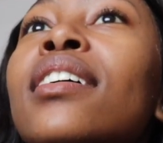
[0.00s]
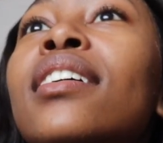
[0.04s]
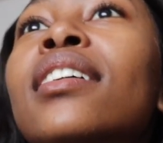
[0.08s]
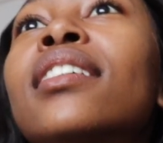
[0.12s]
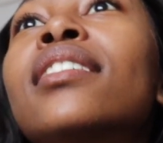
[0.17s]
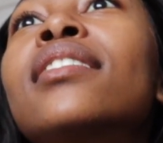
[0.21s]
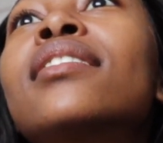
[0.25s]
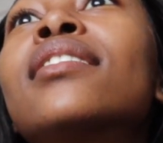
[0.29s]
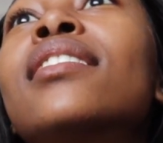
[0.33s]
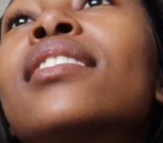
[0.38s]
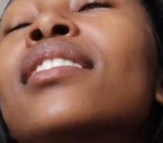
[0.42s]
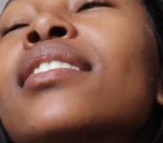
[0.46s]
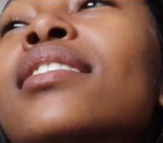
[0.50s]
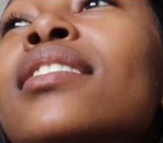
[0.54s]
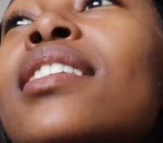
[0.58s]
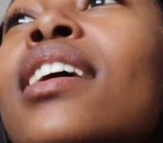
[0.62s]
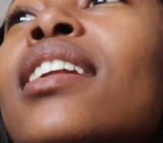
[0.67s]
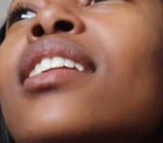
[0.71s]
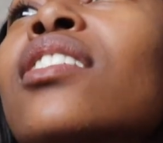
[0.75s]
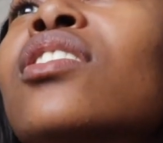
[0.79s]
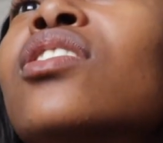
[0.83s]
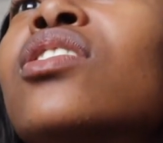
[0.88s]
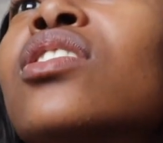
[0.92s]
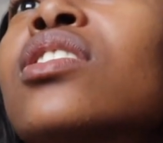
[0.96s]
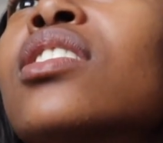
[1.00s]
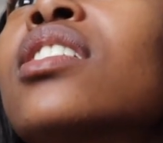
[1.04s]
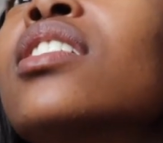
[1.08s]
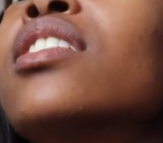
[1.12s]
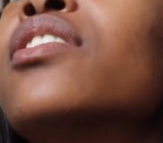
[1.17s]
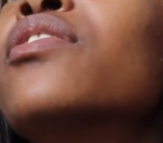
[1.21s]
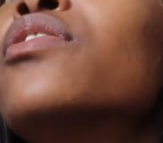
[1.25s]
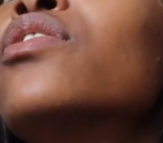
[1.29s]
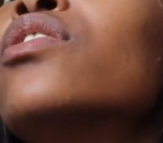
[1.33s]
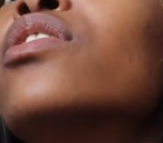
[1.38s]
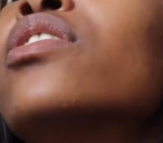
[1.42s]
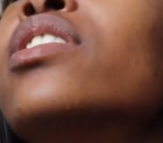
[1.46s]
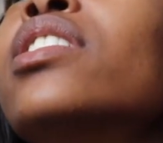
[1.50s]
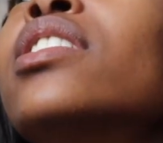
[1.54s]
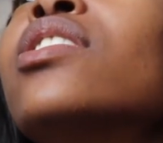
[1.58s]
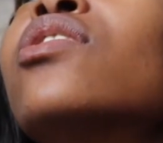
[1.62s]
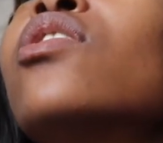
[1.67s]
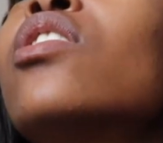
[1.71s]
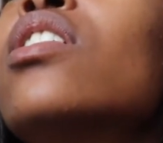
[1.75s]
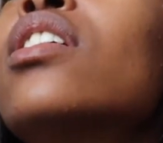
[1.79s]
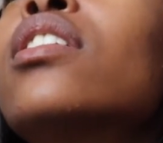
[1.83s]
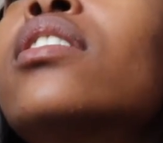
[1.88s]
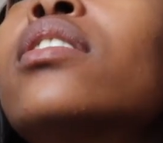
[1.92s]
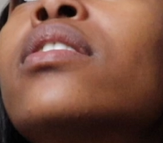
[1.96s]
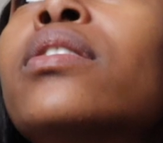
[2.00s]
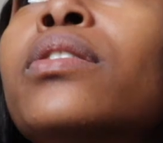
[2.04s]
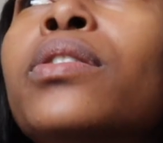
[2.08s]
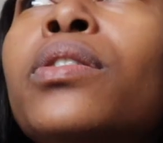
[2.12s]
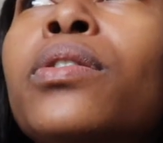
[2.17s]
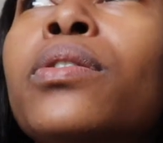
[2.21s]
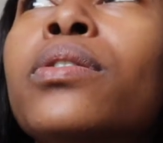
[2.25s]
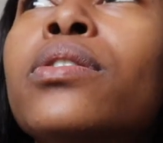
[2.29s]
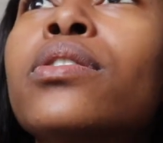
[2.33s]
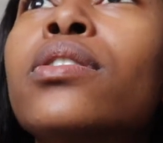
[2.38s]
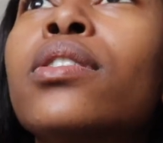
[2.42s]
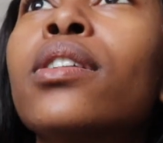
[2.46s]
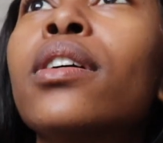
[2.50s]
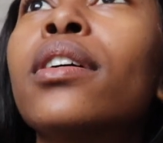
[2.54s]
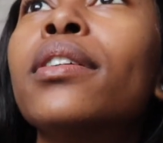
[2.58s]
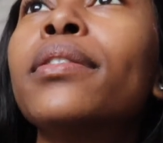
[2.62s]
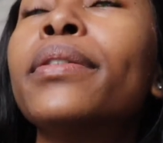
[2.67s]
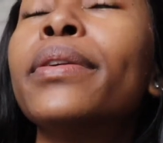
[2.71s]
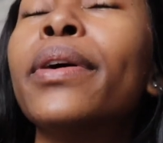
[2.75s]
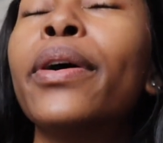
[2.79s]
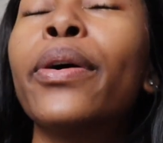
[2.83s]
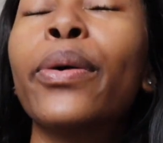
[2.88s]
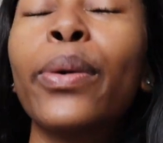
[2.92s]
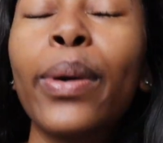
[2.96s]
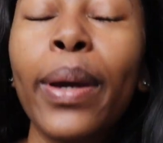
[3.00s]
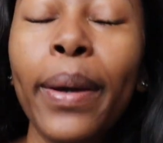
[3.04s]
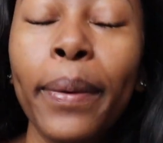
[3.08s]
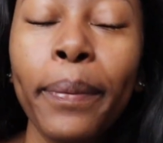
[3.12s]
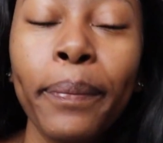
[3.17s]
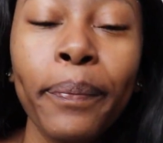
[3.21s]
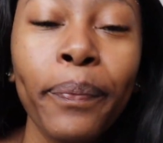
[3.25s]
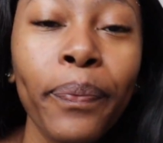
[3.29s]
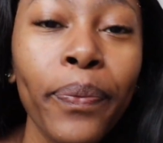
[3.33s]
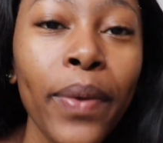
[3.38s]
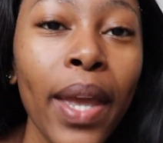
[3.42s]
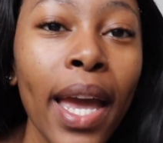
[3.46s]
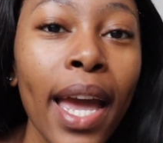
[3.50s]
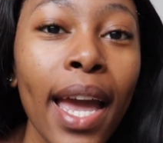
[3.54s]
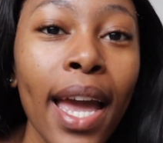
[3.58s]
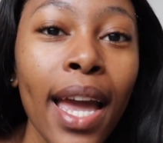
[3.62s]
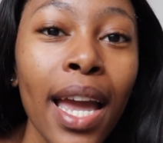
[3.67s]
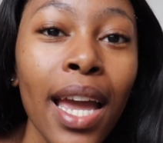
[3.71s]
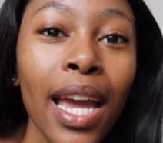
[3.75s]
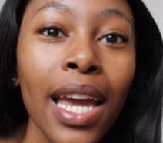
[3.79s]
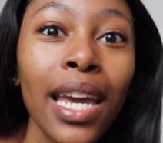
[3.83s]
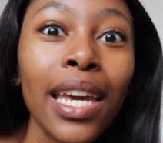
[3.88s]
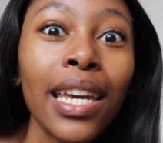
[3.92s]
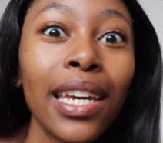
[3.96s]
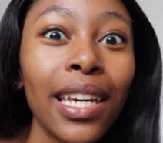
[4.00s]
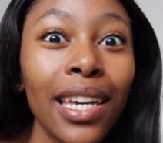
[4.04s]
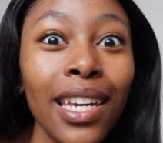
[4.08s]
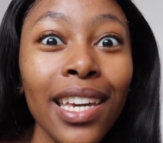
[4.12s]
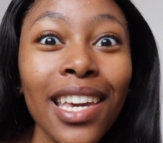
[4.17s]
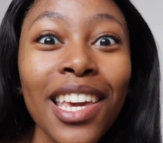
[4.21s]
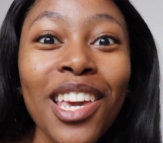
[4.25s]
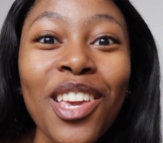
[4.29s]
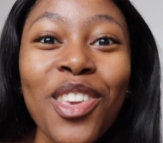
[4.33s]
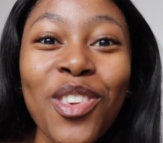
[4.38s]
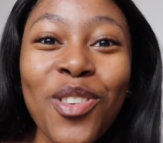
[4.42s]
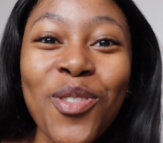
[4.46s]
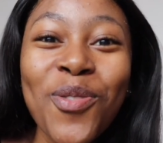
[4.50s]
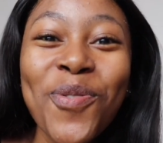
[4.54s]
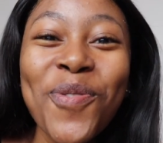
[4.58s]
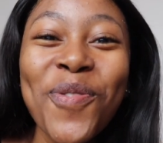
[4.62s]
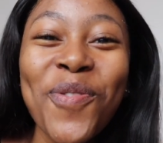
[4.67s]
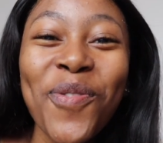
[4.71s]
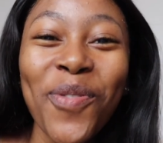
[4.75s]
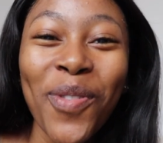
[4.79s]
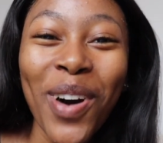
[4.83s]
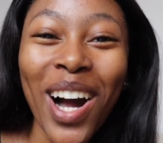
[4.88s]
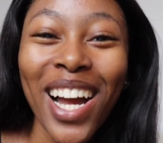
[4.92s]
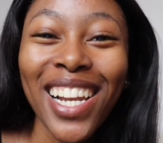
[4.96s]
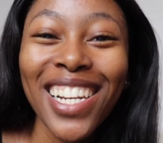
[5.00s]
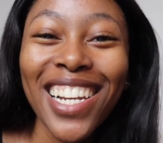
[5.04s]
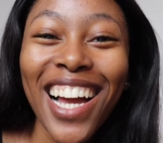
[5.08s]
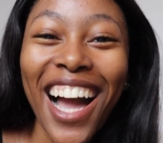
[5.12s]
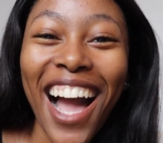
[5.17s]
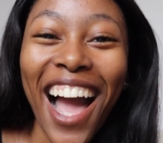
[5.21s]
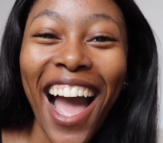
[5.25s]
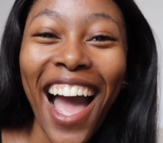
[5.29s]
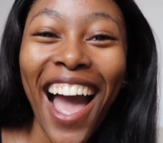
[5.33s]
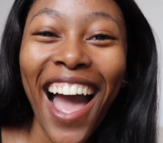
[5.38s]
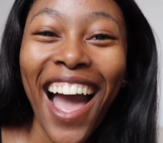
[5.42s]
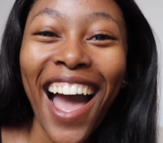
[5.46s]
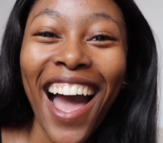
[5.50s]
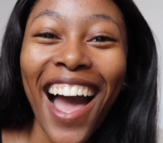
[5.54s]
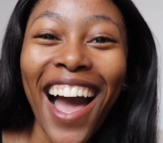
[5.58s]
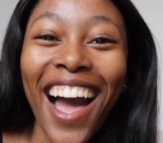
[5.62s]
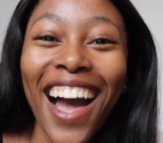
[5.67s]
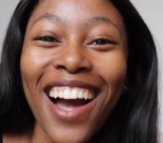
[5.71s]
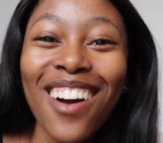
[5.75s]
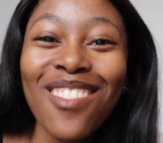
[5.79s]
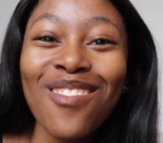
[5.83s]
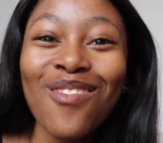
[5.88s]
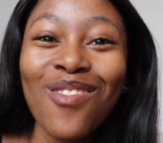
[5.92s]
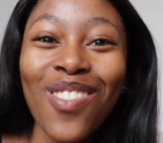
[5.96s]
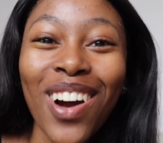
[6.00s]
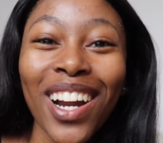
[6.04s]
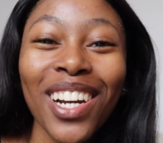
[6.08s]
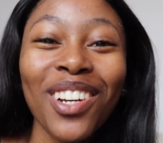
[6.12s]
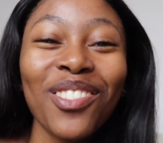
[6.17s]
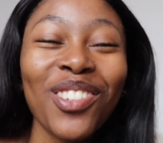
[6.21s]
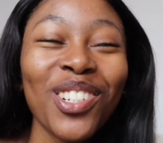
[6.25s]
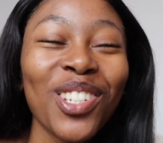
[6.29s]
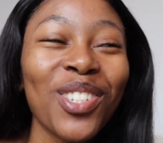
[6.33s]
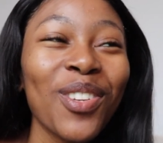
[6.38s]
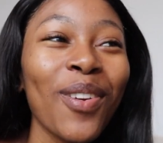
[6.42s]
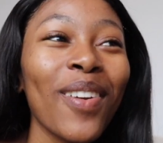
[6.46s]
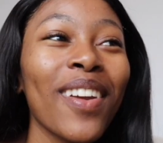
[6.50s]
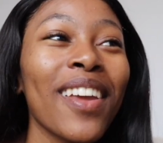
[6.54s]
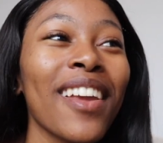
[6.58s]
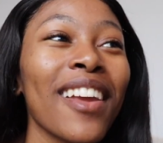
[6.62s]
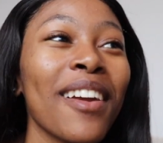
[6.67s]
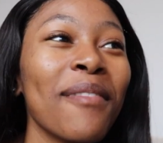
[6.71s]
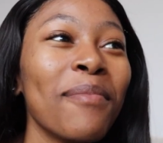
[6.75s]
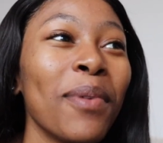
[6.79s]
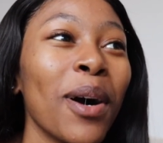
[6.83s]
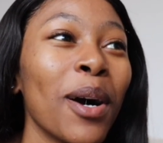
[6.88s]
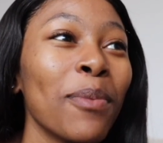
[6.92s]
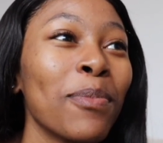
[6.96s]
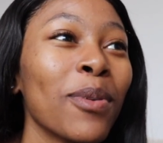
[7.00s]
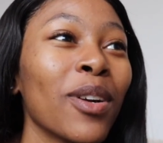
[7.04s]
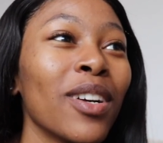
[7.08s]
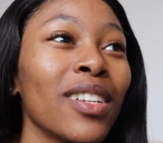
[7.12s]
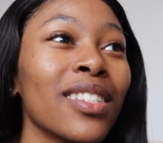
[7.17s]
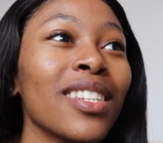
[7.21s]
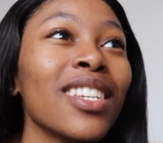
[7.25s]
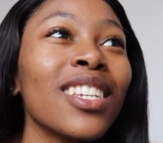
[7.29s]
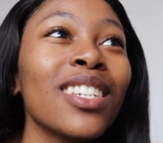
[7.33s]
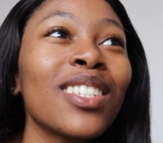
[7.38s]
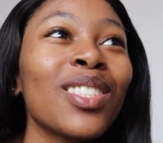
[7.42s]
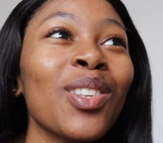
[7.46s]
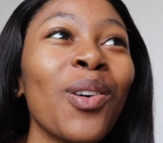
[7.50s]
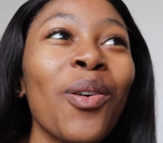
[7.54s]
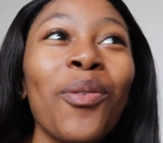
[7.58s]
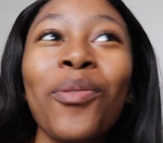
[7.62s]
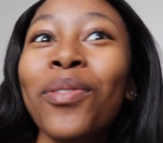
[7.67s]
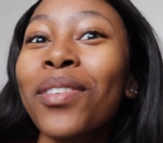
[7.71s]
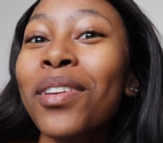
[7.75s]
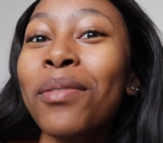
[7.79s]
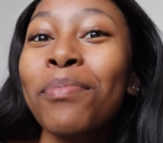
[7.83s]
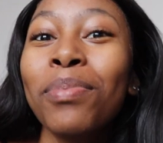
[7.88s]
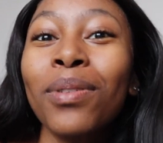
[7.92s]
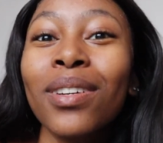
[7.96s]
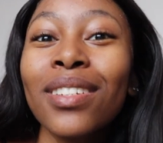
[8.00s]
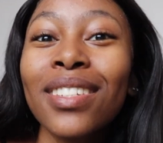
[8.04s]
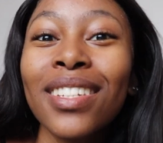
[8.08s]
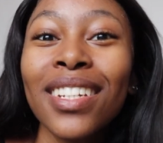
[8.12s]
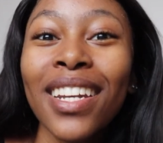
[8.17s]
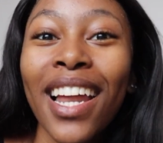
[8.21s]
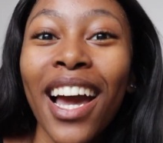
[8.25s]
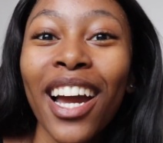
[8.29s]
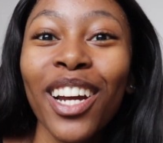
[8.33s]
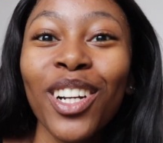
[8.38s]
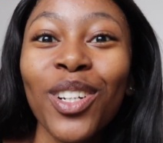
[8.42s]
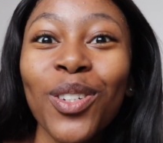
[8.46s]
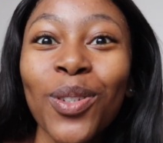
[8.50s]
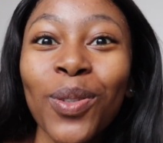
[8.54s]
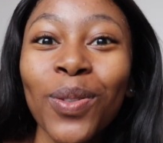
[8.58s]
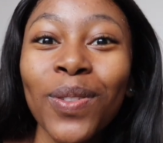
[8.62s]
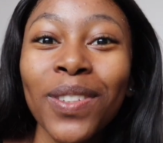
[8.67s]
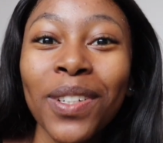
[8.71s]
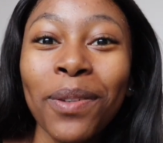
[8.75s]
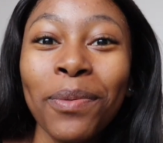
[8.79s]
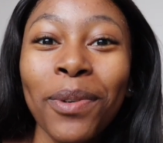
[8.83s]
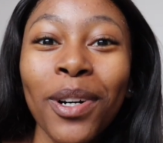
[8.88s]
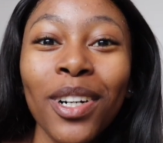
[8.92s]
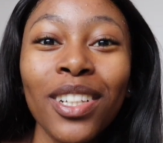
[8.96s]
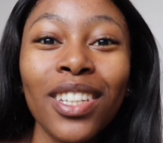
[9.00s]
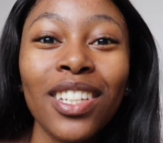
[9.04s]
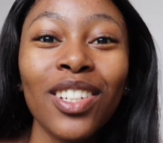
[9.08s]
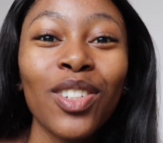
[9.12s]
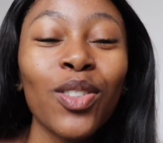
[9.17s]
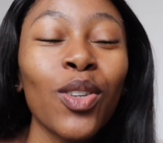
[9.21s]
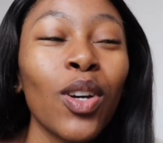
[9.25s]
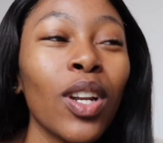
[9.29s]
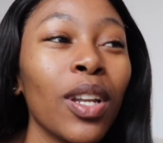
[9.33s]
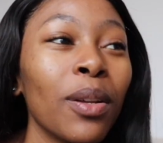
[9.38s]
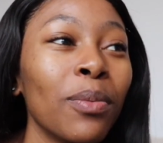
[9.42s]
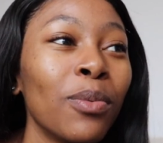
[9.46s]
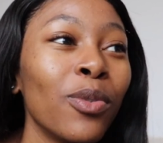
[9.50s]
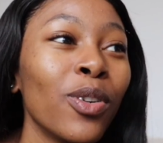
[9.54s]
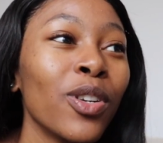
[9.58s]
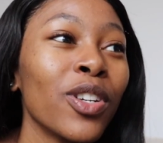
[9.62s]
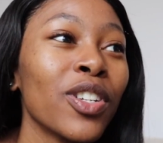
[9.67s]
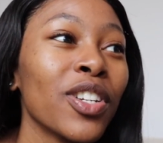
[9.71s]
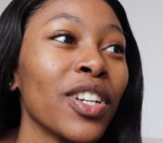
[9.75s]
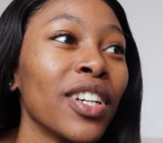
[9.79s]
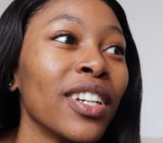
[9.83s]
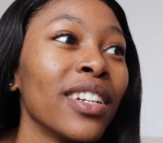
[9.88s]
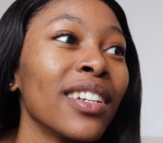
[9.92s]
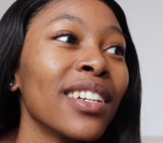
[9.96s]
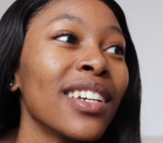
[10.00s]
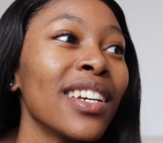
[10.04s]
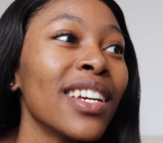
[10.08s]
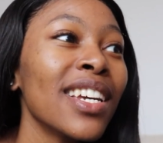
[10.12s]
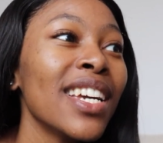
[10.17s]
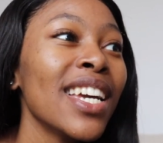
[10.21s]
Is that a delivery truck? No, it's not. Okay. He knew what I was talking about because he's the only person I told about this collaboration.